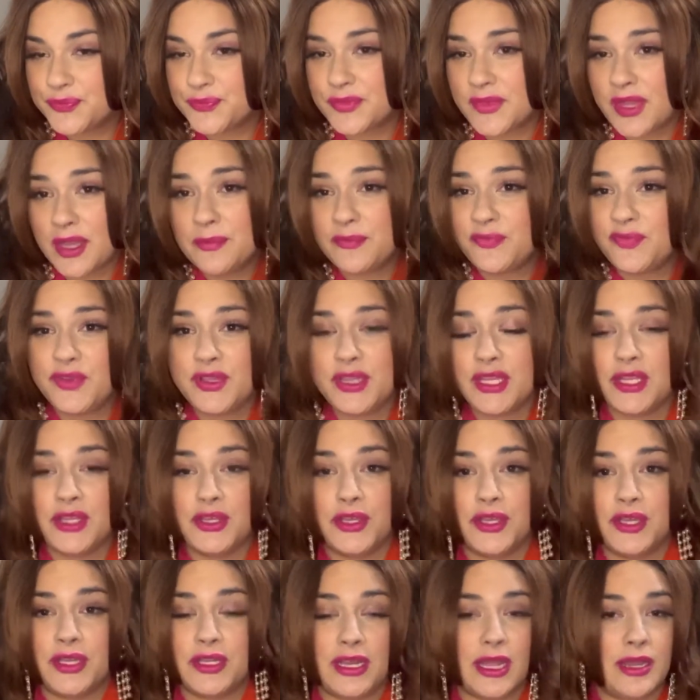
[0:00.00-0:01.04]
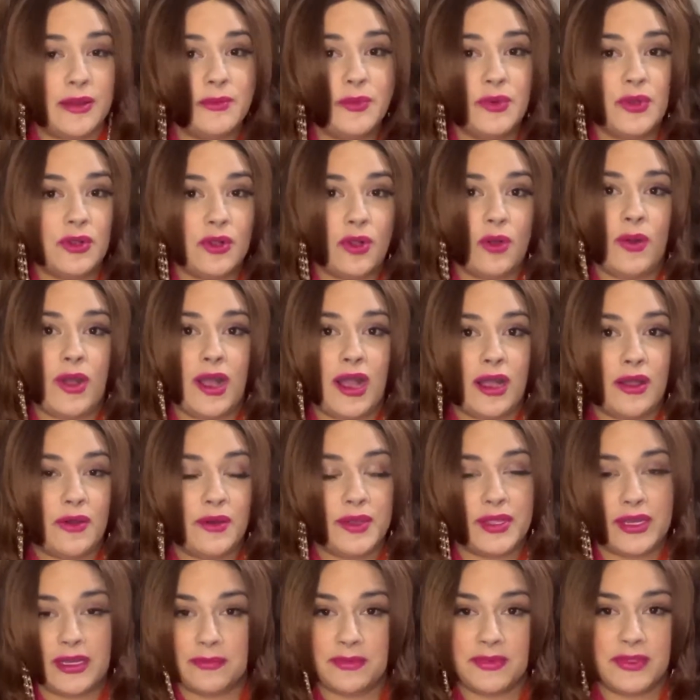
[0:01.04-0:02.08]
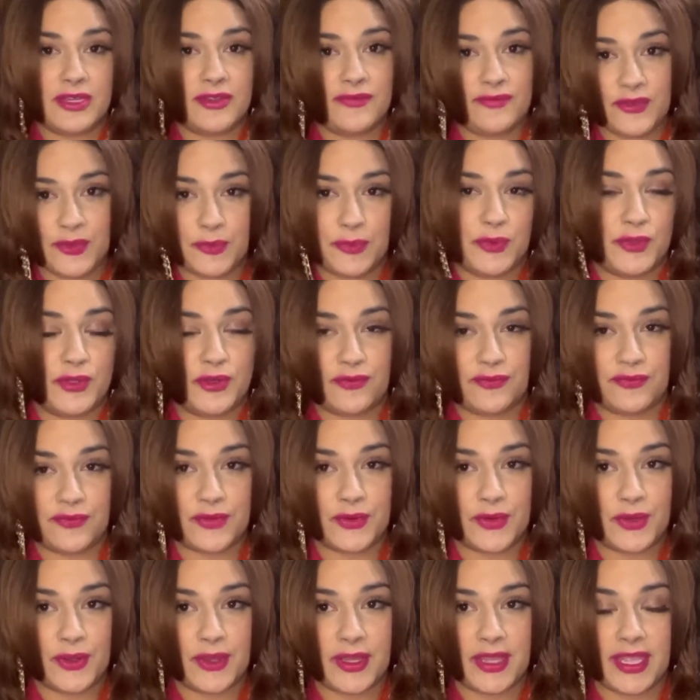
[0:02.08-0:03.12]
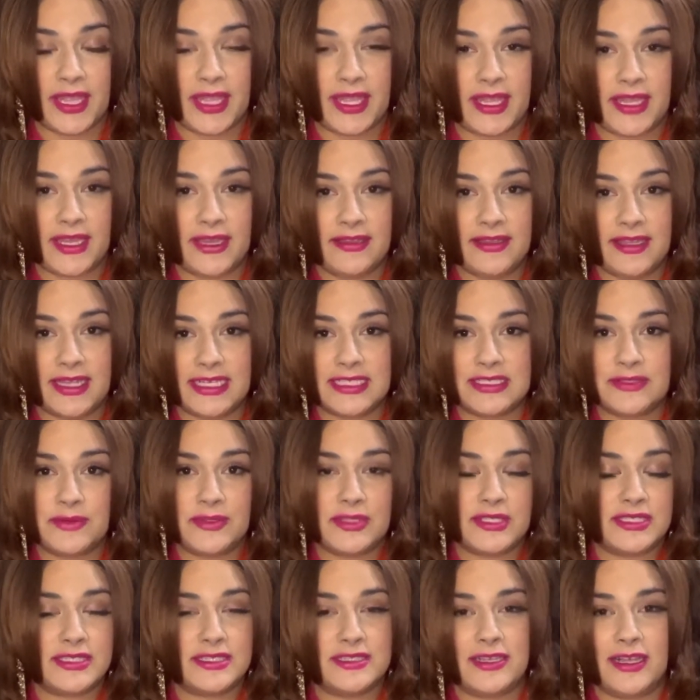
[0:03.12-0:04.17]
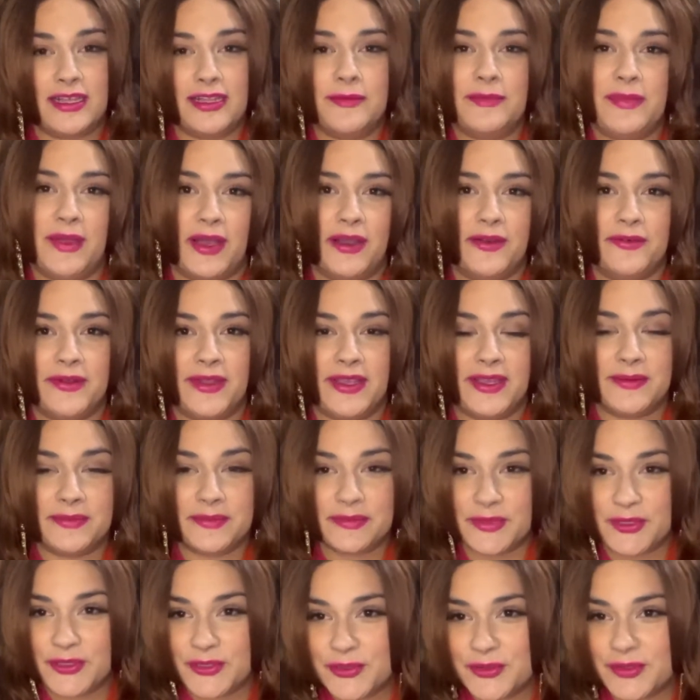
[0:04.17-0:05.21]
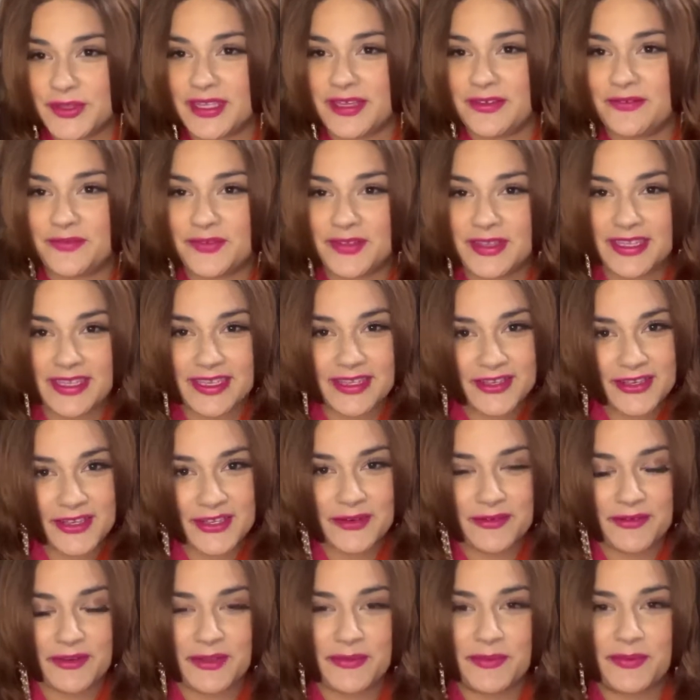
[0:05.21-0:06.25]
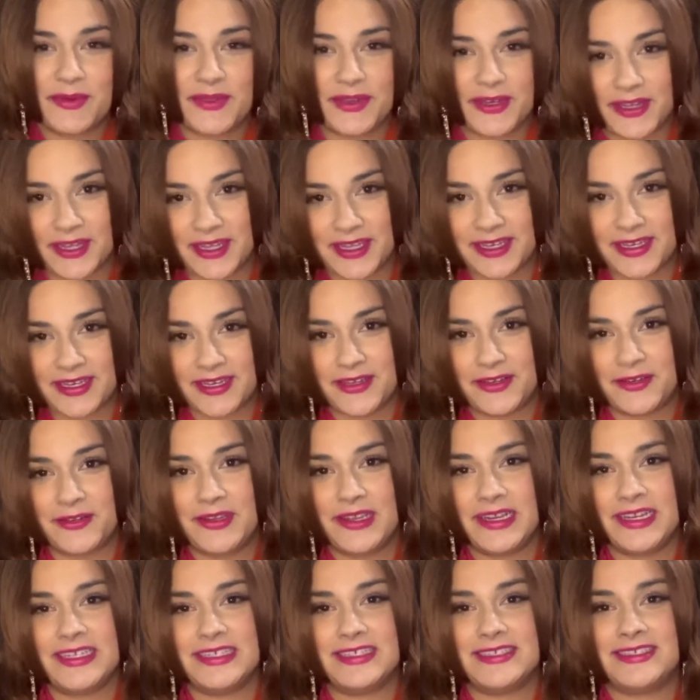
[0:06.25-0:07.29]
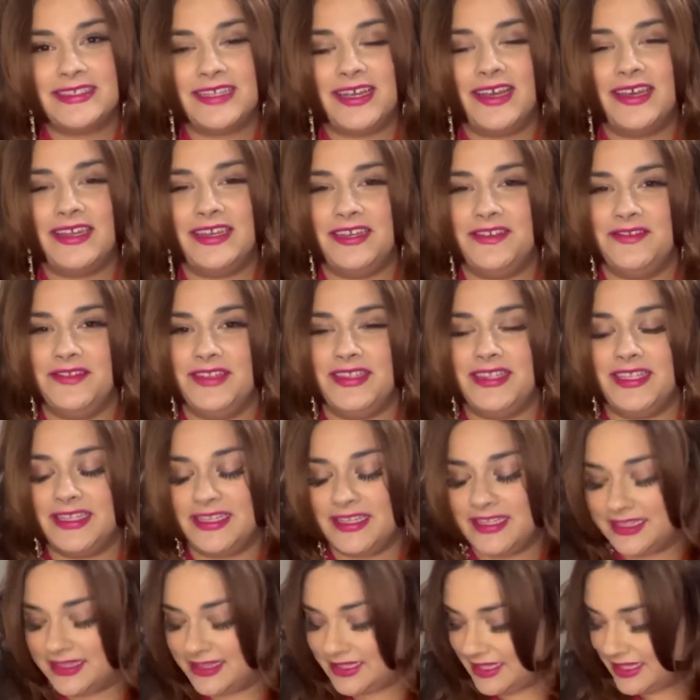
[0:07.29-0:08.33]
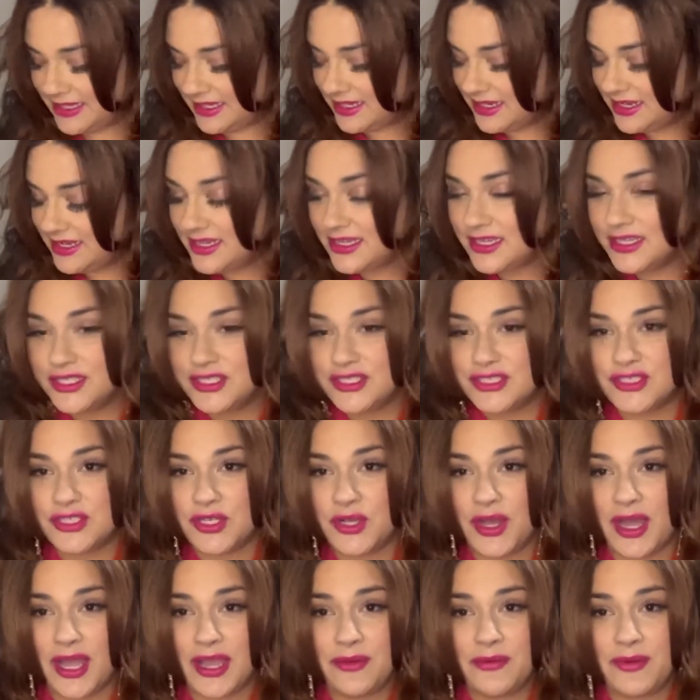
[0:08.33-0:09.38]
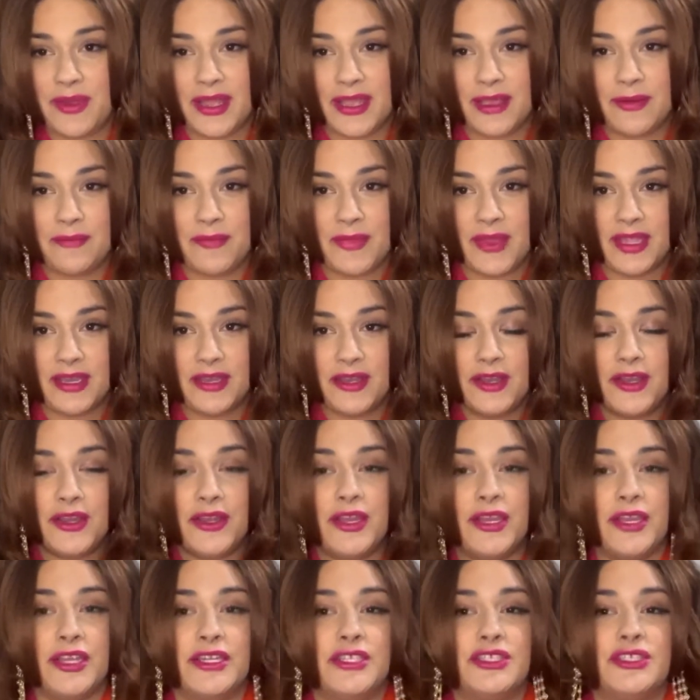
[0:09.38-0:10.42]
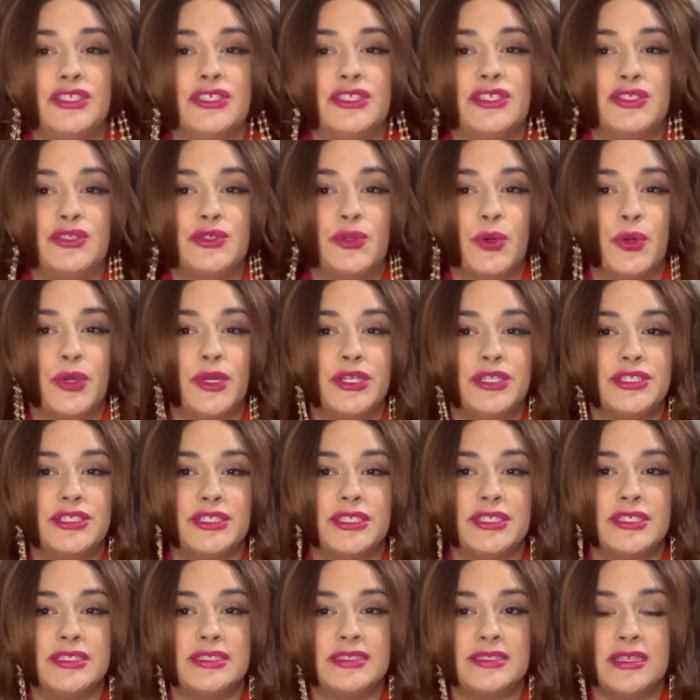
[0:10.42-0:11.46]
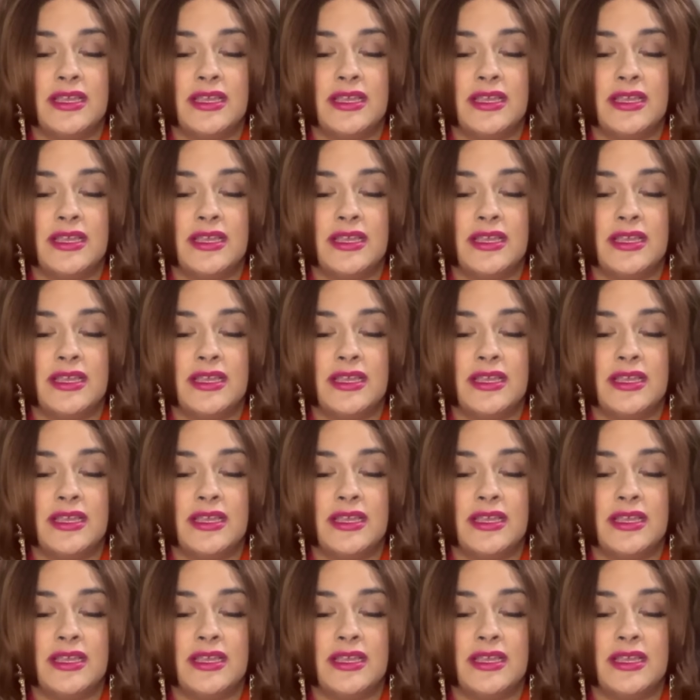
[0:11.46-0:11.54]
I'm feeling good. I will go out and I'm gonna feel beautiful. And that's what this is all about, right? You know, like feeling good when you put on a new hairstyle and everything like that. So I recommend her. She's gorgeous.